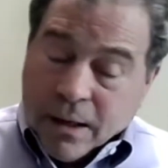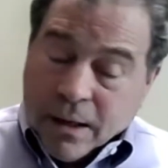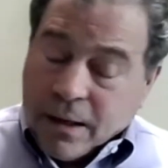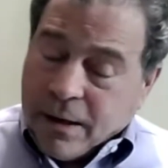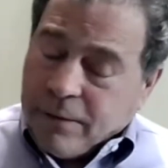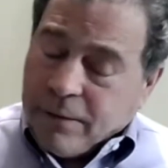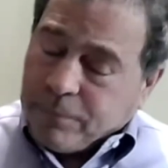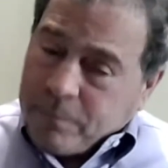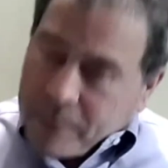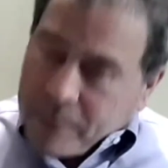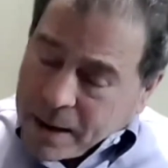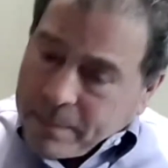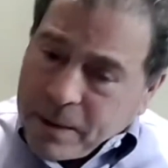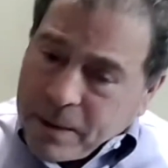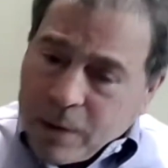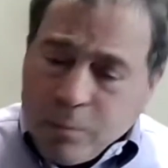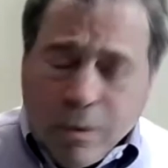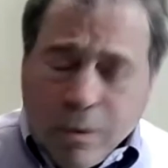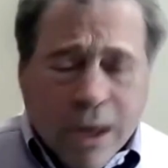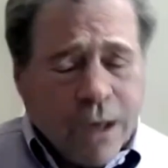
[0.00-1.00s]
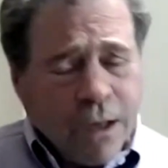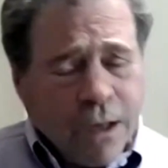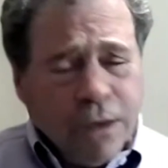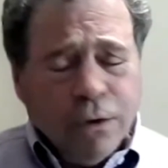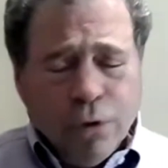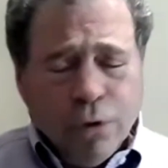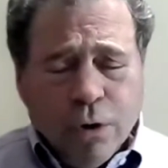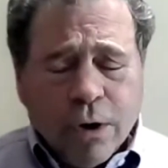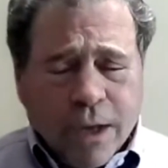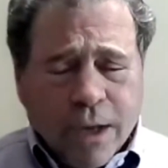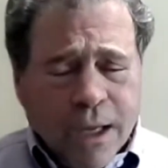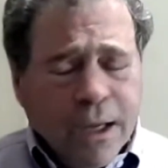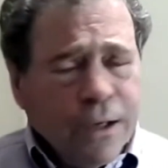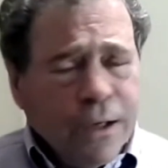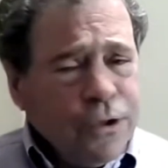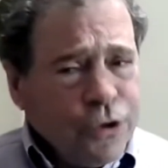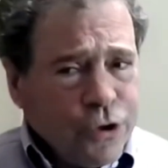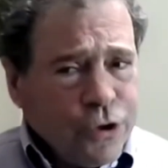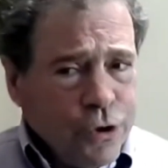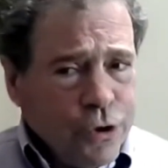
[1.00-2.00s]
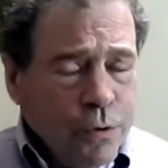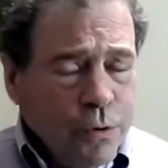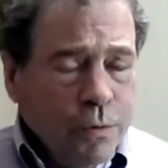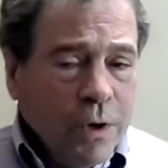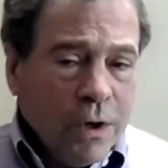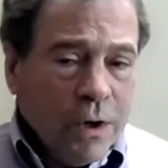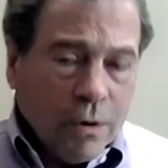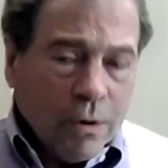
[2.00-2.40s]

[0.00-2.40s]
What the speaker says: if maybe we can look into